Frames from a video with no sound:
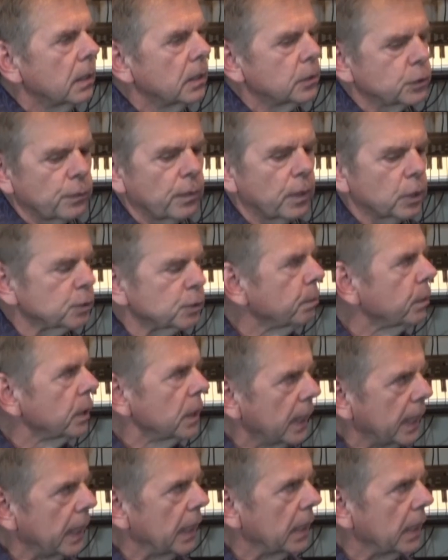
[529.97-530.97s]
as far as
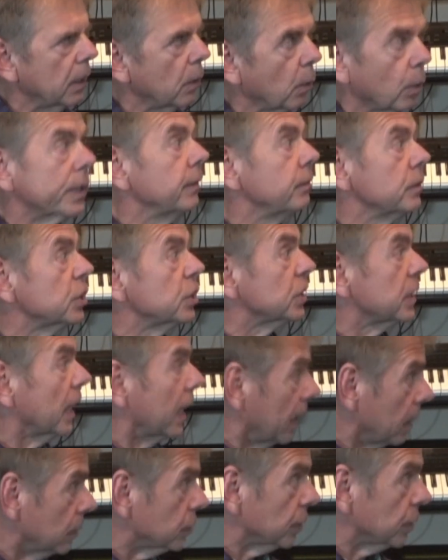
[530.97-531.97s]
playing or even
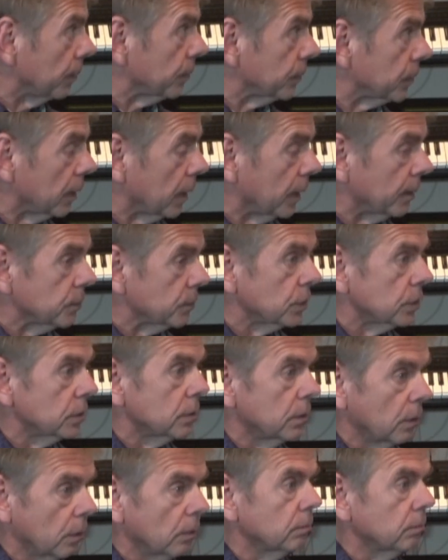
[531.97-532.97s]
singing
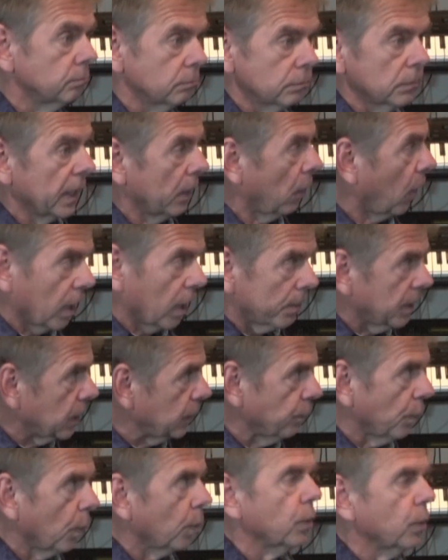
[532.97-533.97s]
sometimes,
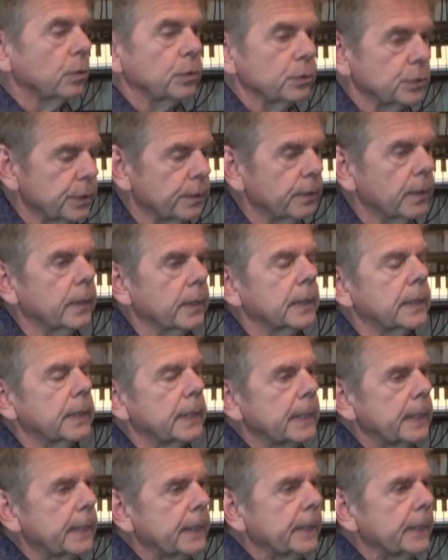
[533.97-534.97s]
harmony vocals and that,
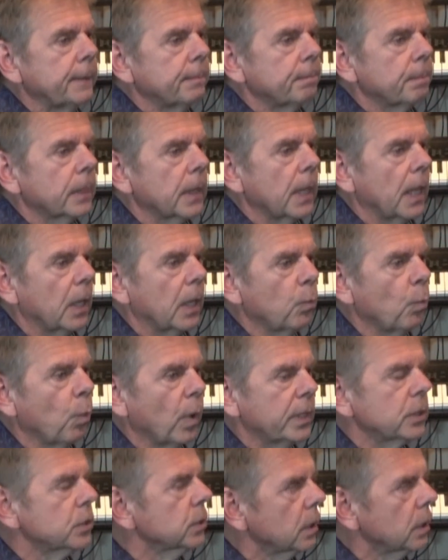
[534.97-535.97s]
and
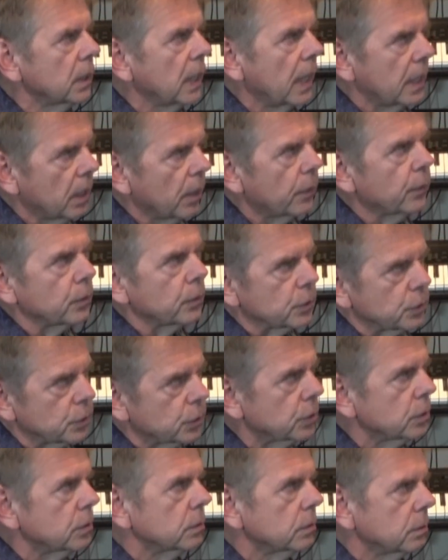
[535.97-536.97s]
when to let
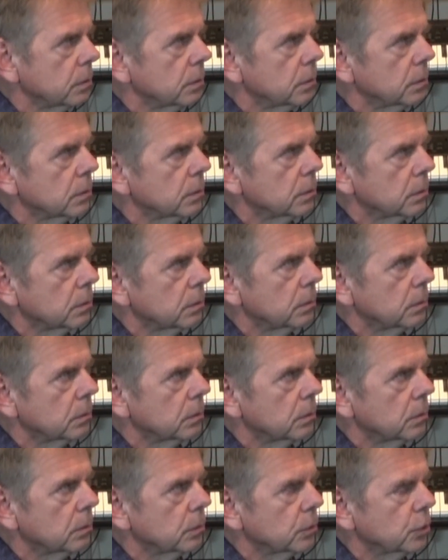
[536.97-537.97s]
others
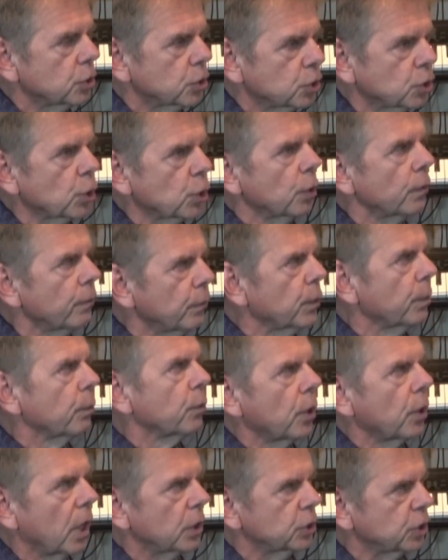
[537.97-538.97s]
serve the
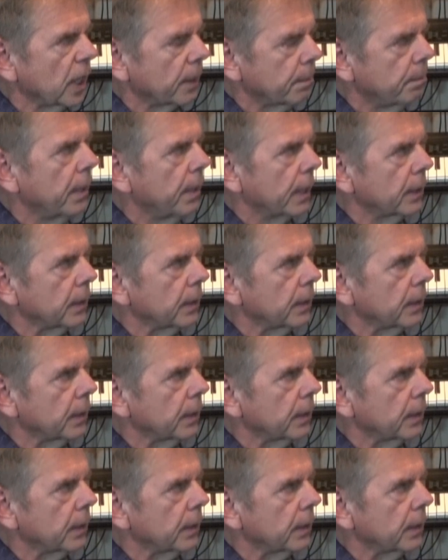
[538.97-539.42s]
project